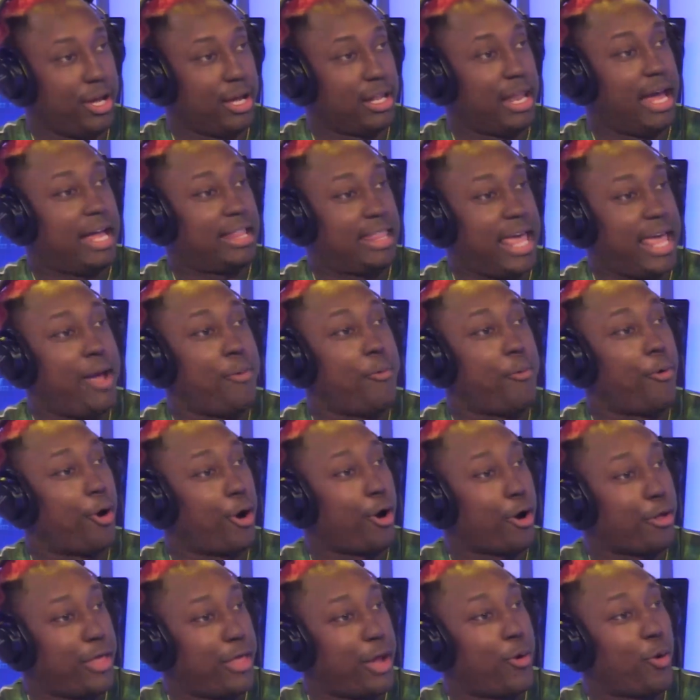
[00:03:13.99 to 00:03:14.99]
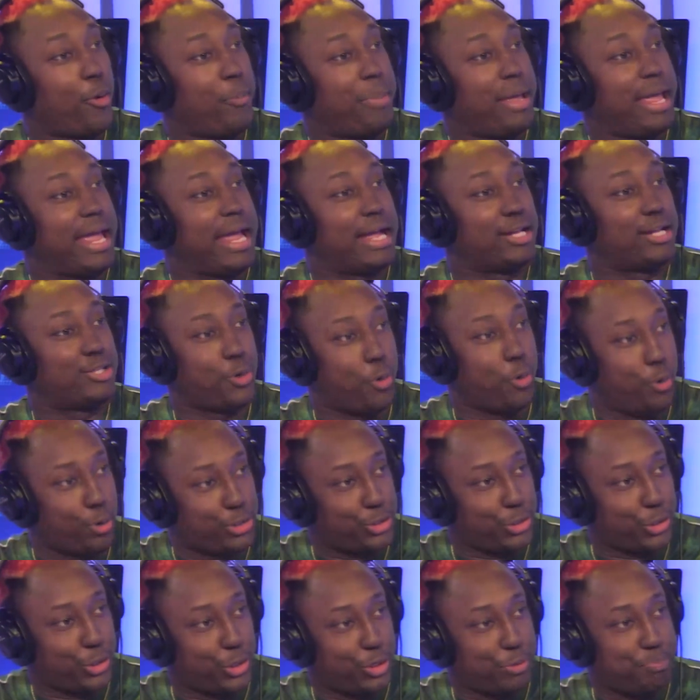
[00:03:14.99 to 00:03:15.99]
Like they were being
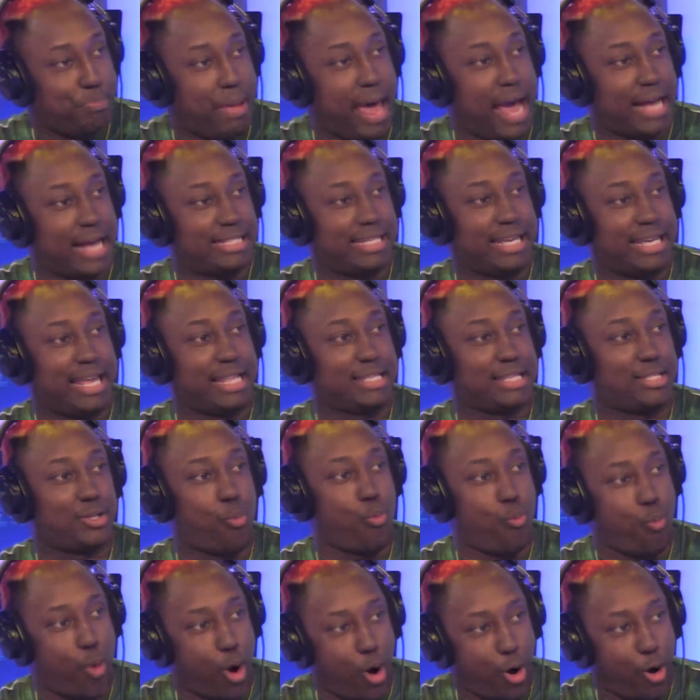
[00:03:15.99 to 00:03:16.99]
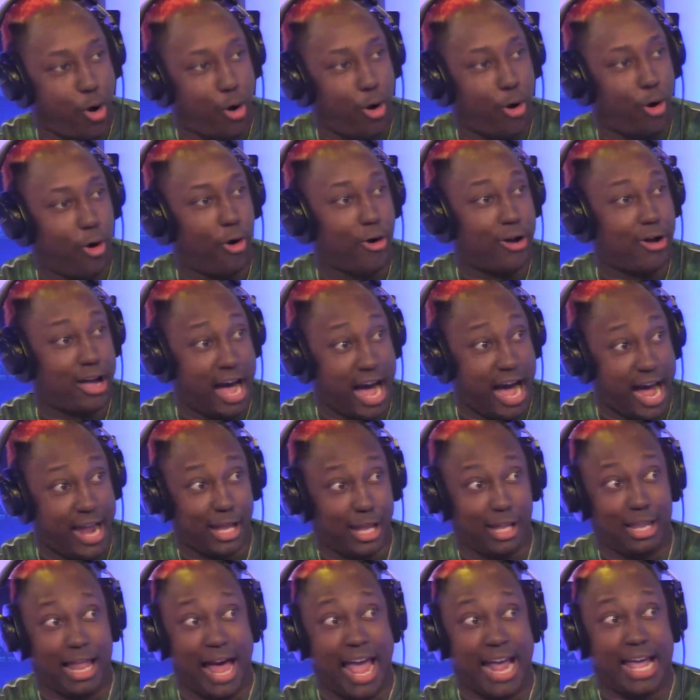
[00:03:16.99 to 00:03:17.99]
tortured, backs against the wall,
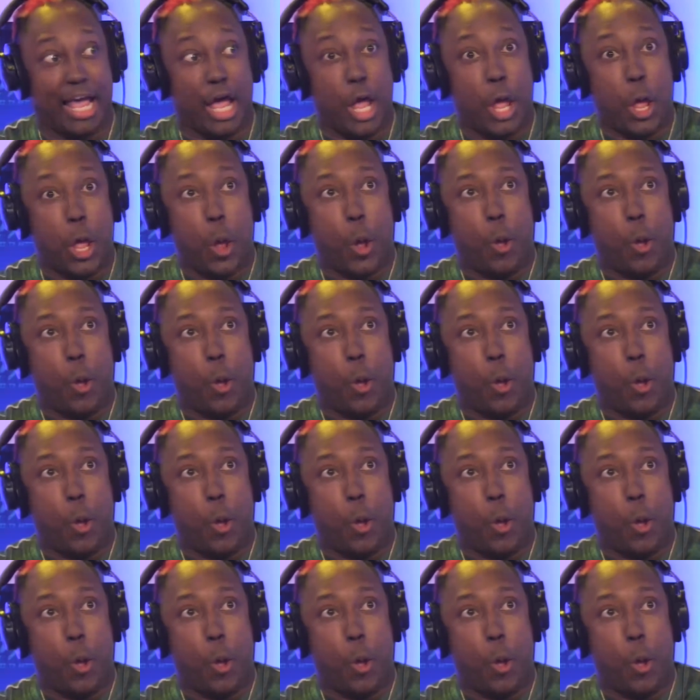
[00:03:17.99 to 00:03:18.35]
kind of like